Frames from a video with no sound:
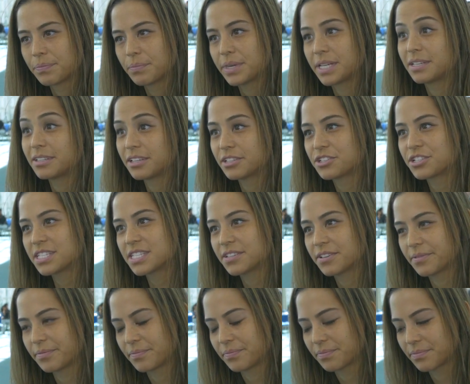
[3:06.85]
But just
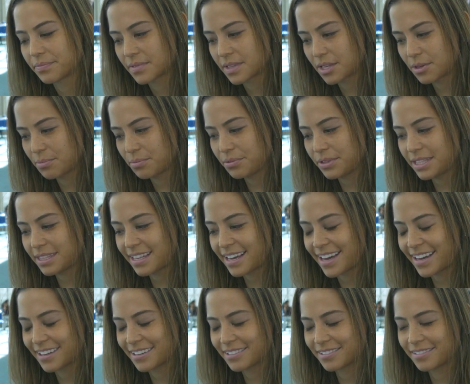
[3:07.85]
to complete
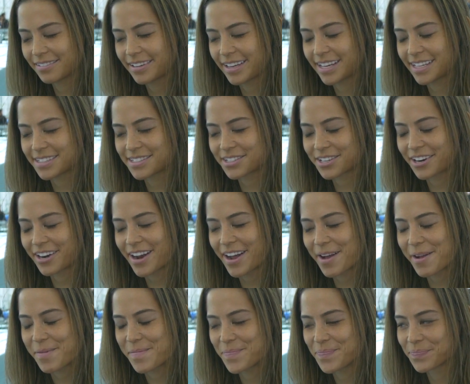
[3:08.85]
that answer,
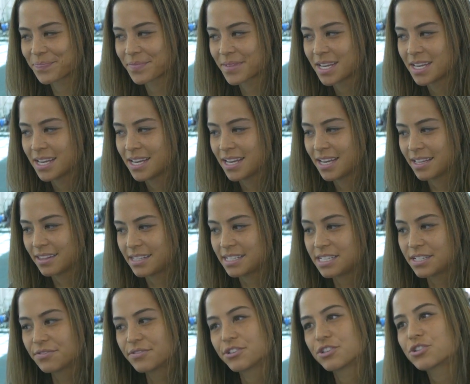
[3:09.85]
the
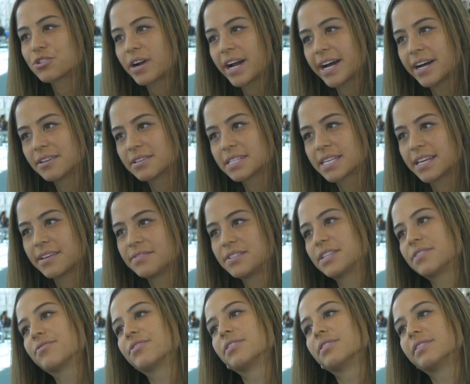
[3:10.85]
different trials gave
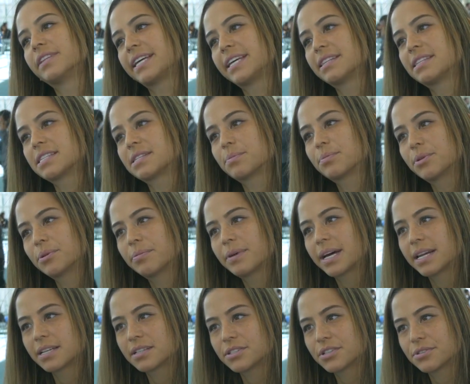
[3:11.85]
different lengths of
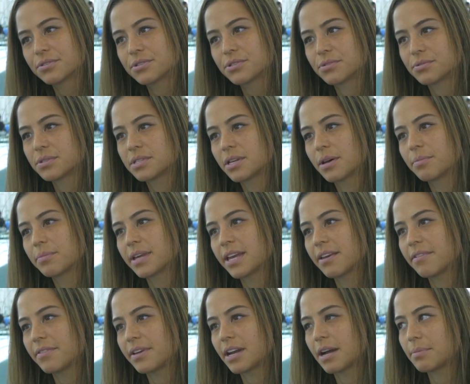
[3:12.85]
probiotic dose. So some
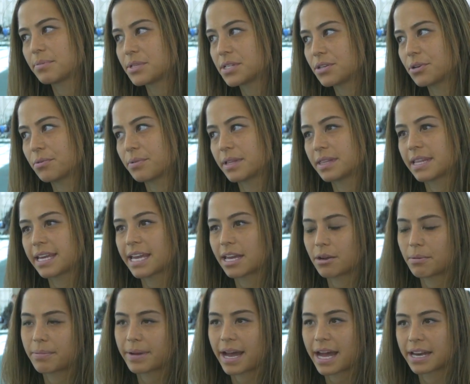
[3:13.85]
gave it up till when the
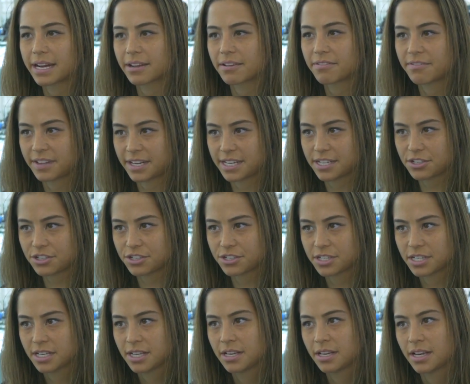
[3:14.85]
antibiotic finished,
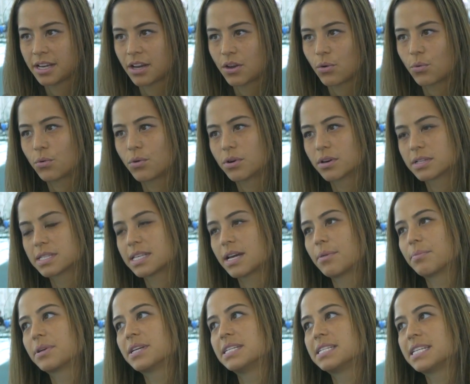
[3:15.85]
or
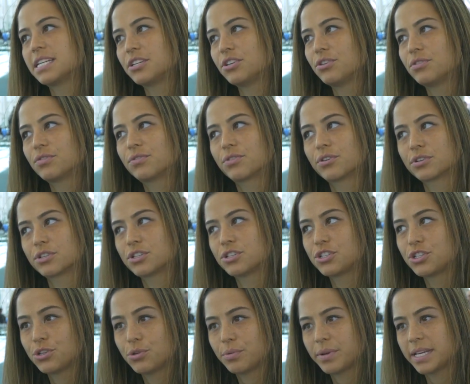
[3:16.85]
some continued for
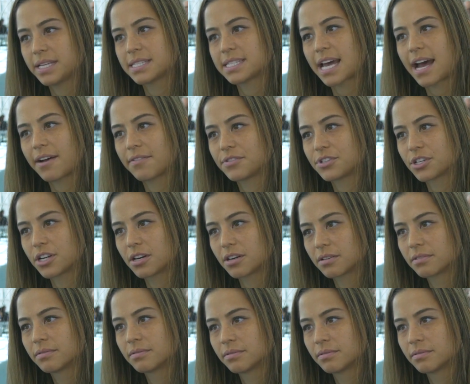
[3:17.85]
2 weeks after.